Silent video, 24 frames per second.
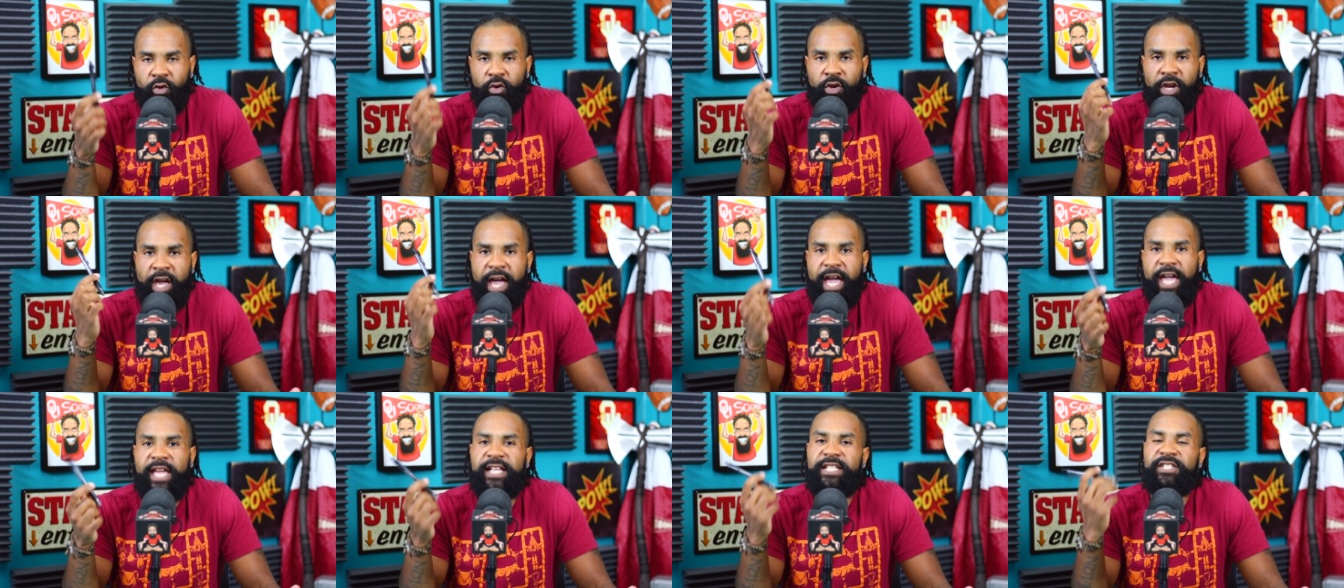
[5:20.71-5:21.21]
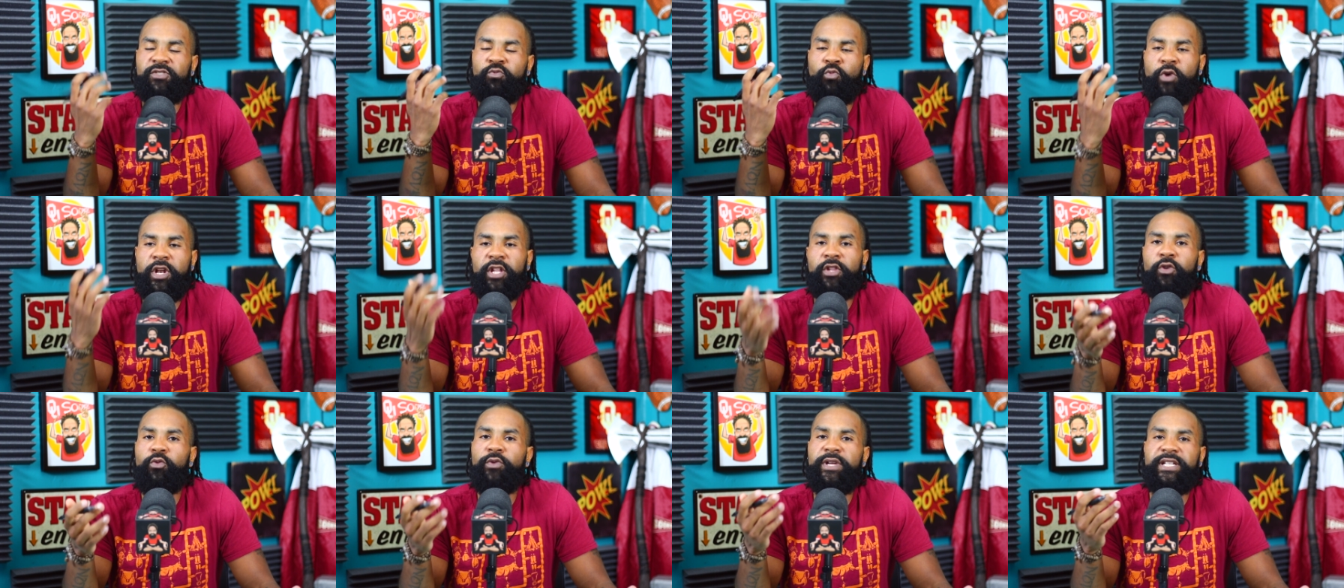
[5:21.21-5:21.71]
Okay, it's
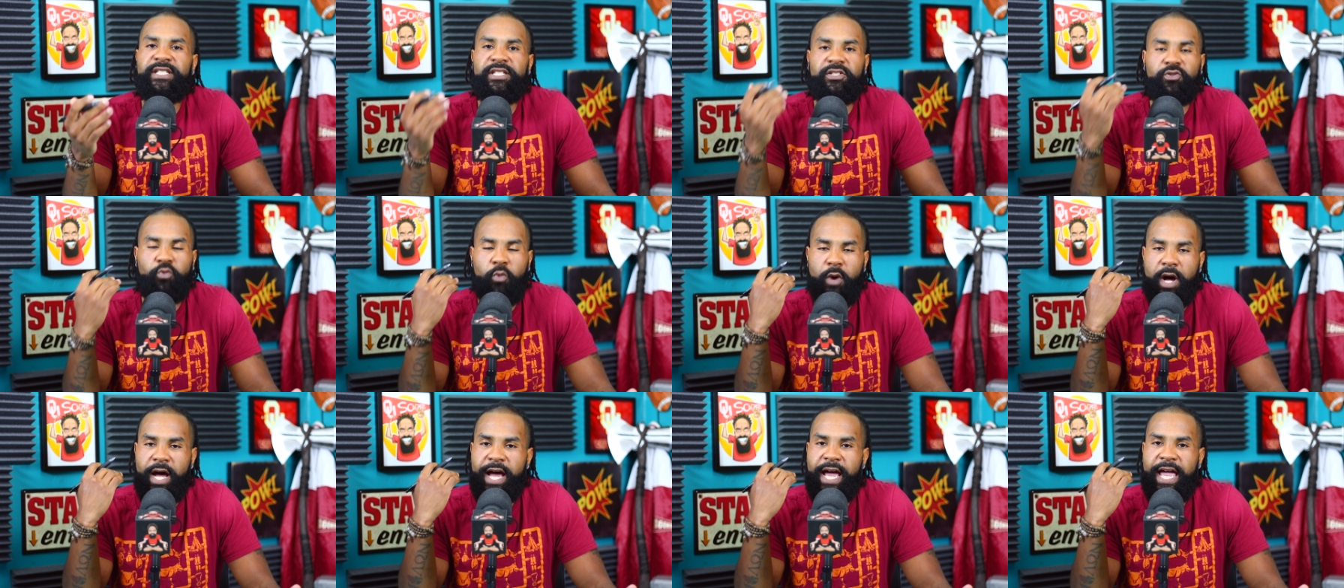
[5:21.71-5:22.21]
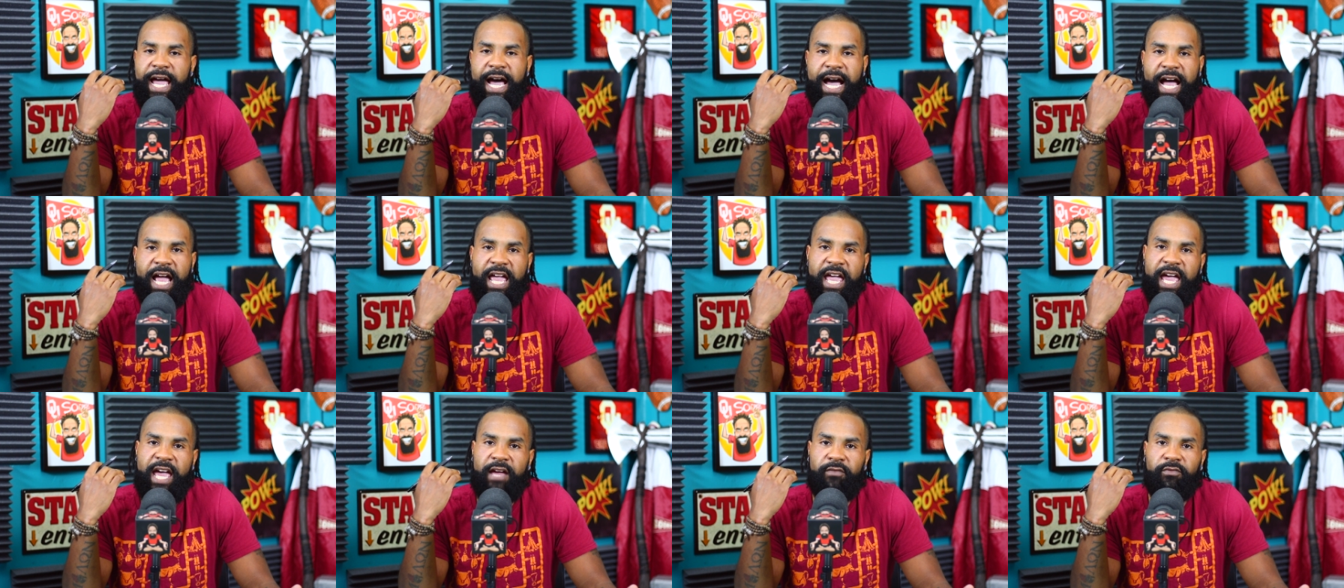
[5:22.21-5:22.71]
one of the reasons why
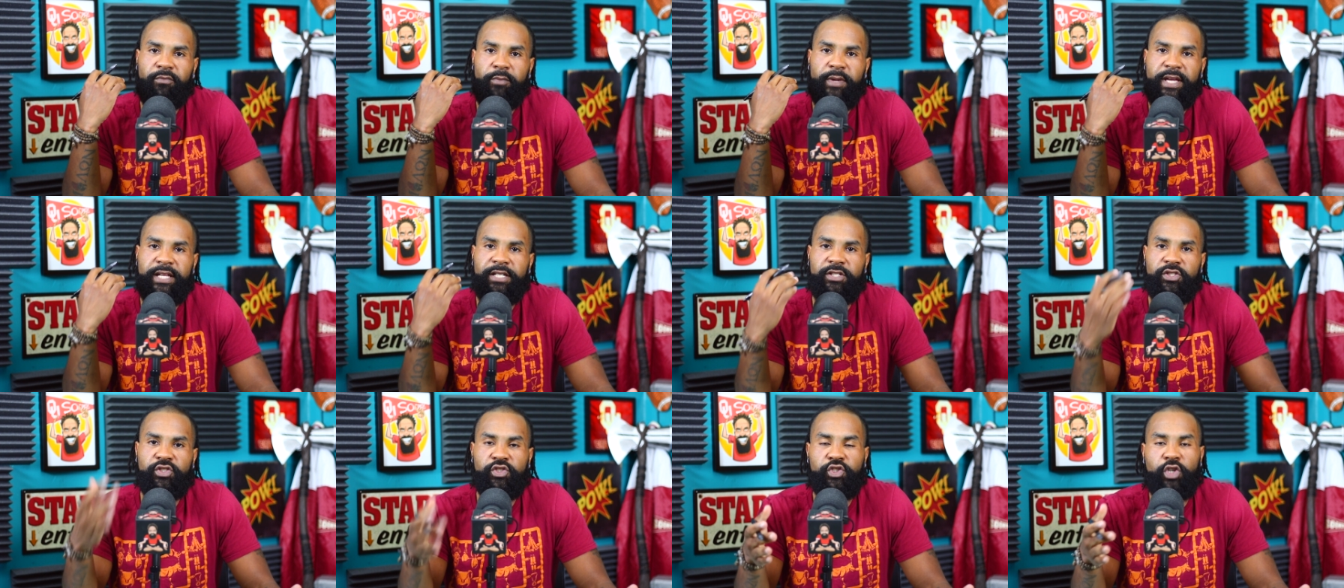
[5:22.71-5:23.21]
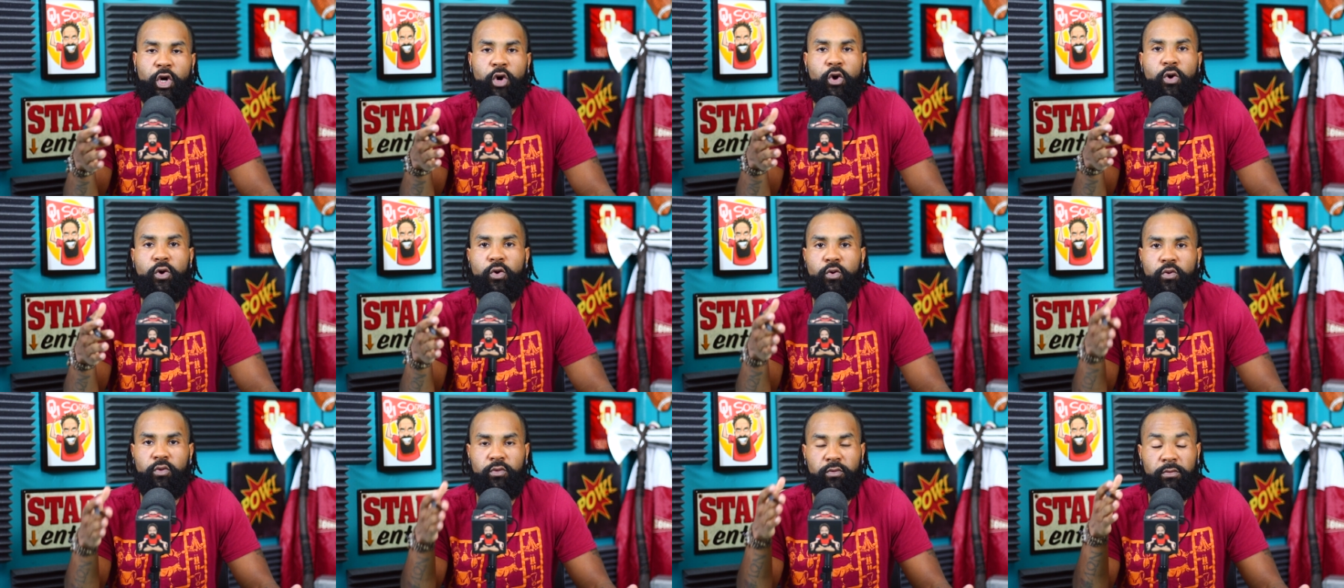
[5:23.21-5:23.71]
I have been
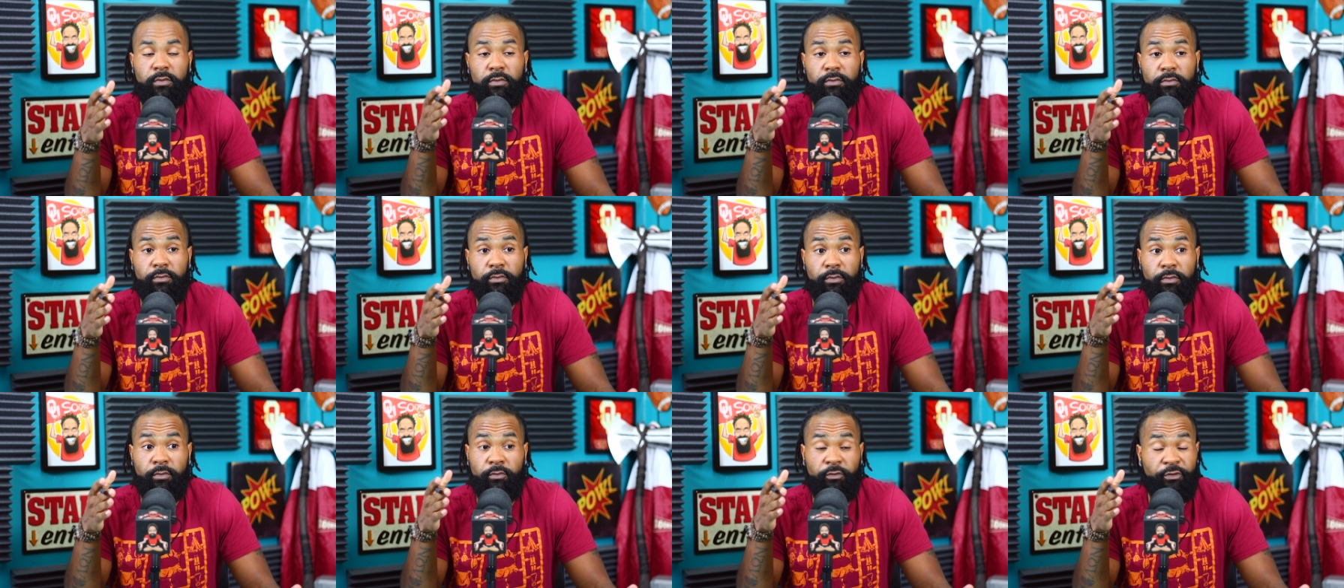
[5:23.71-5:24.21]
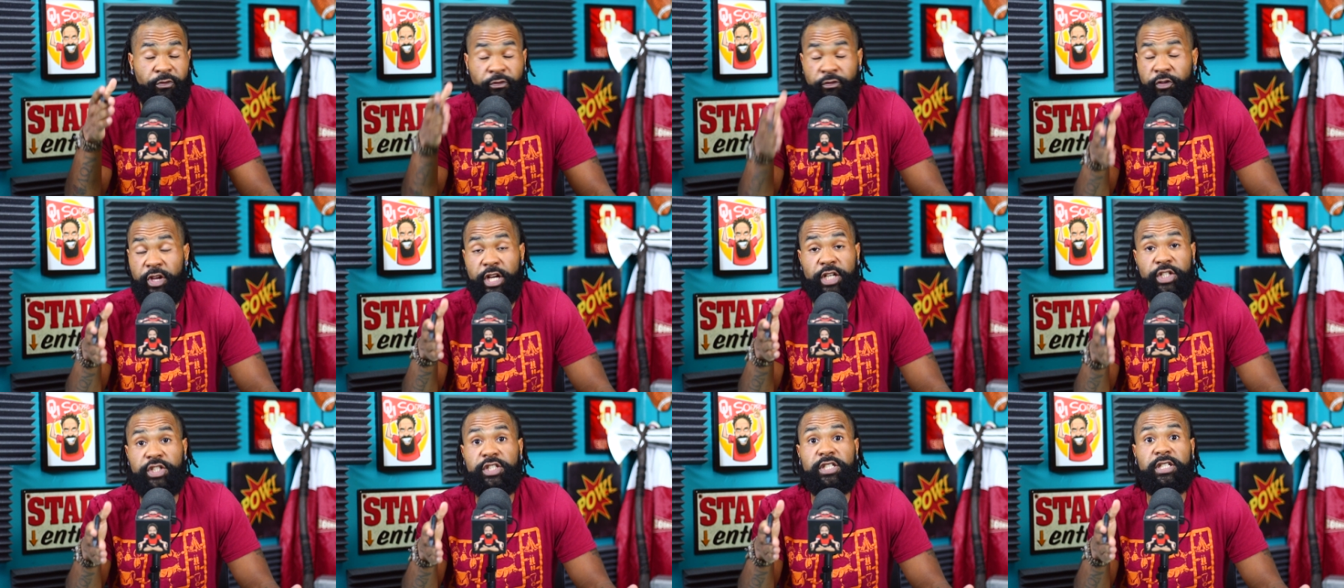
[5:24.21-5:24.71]
so
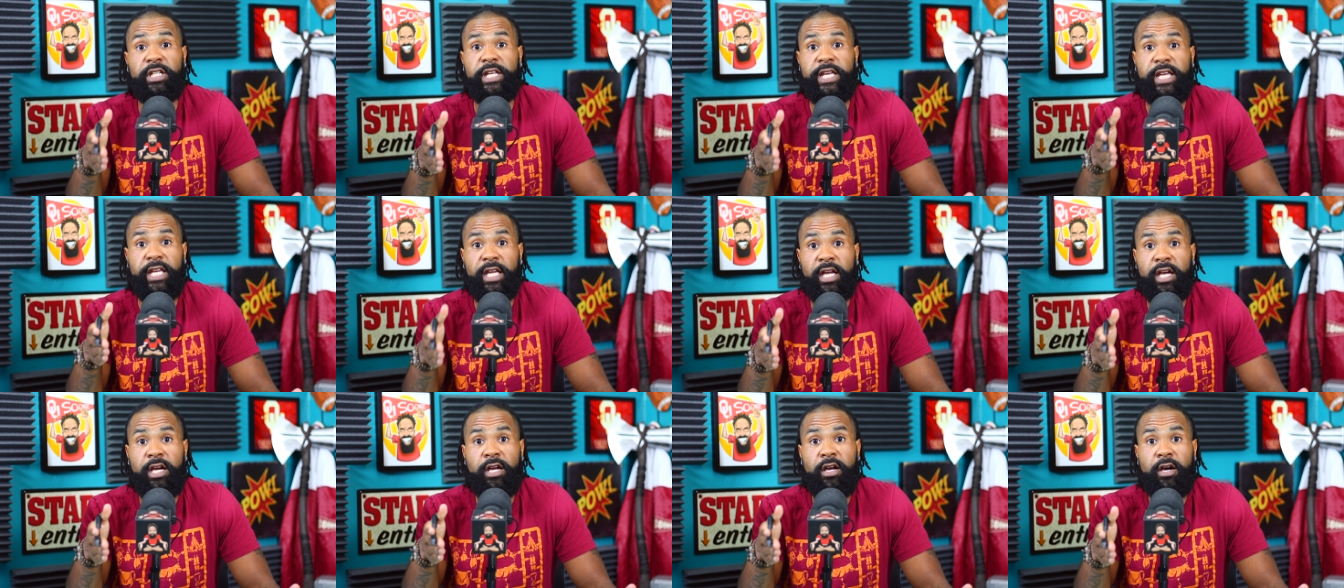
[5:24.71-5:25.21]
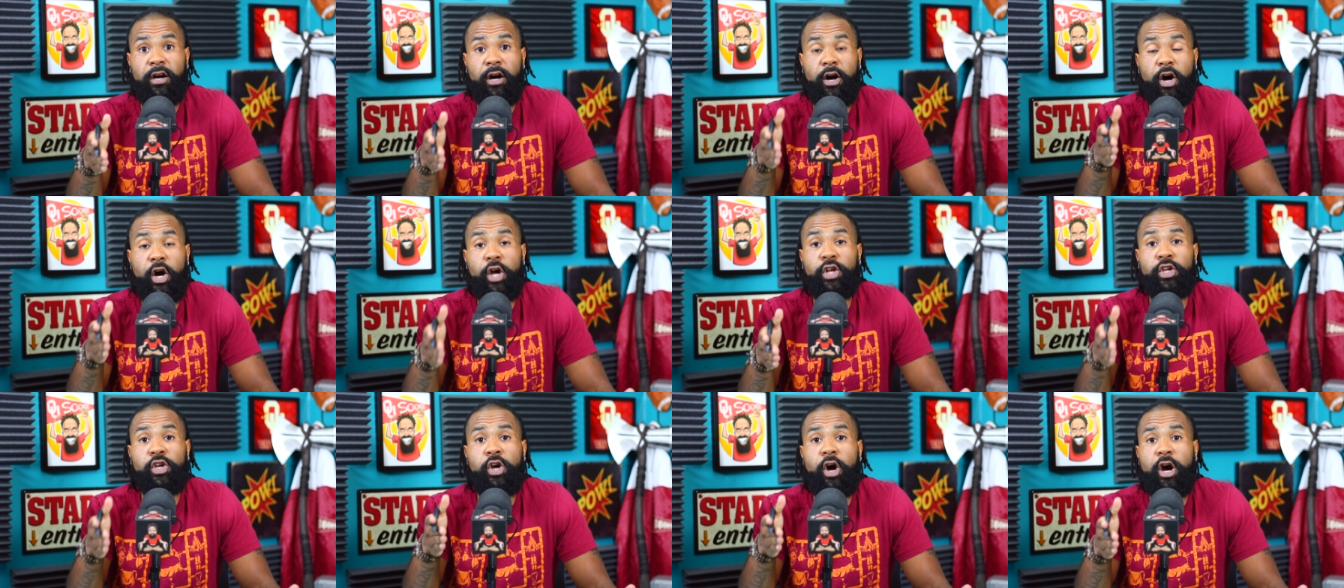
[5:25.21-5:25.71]
fiercely
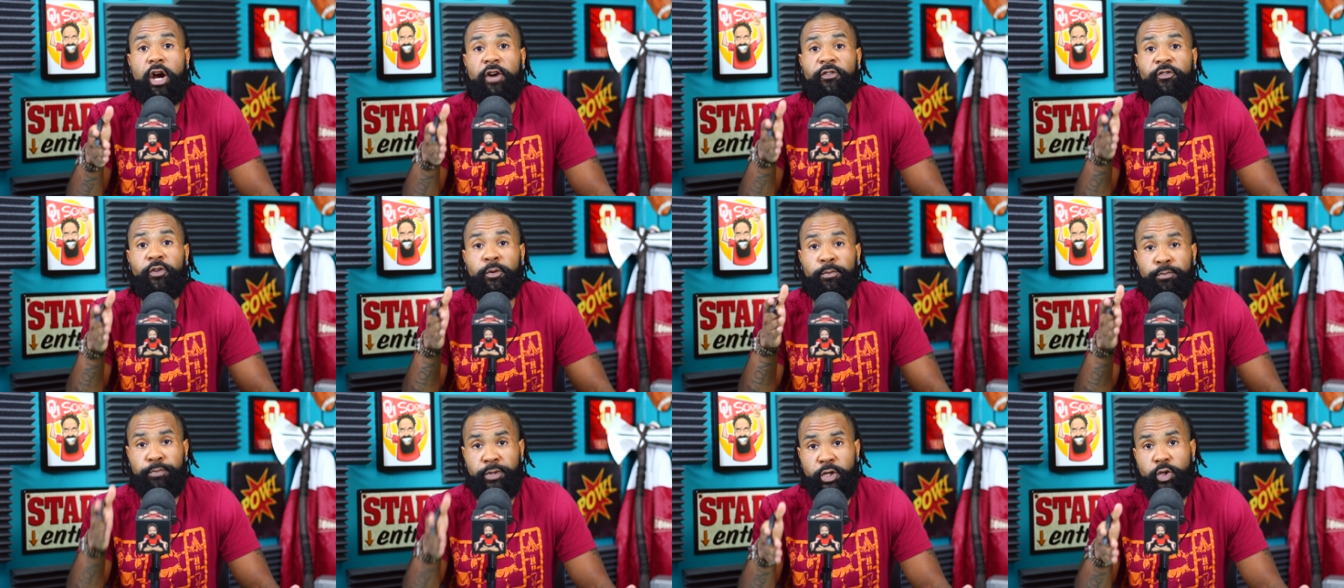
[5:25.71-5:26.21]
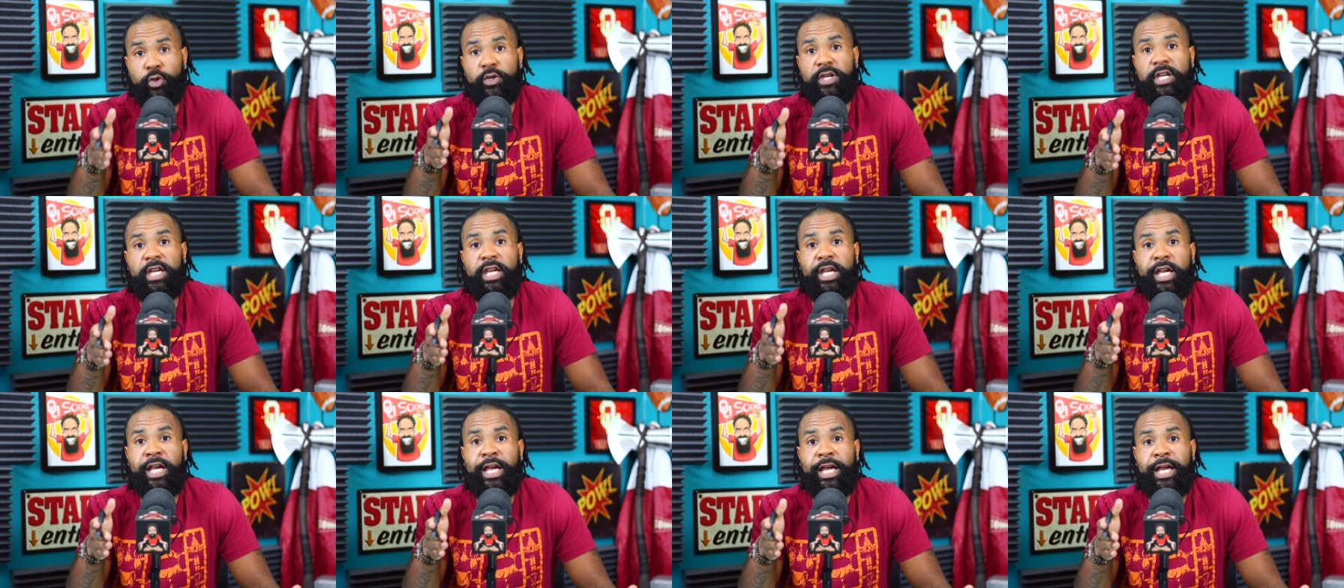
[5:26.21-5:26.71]
on guard for
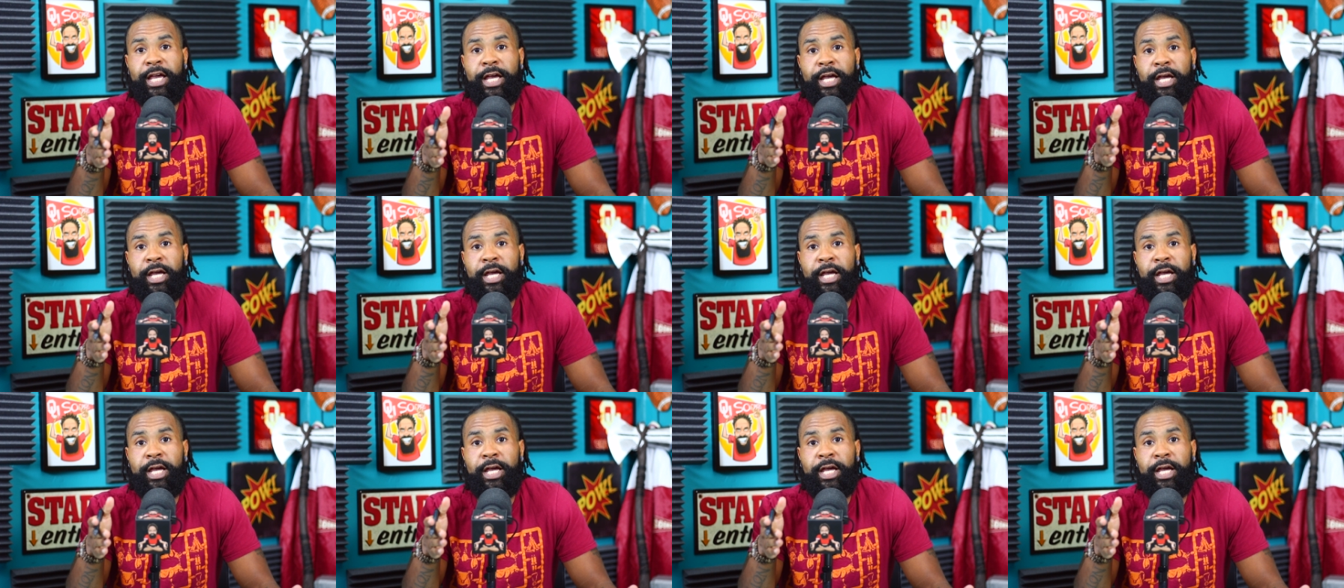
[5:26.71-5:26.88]
Buki,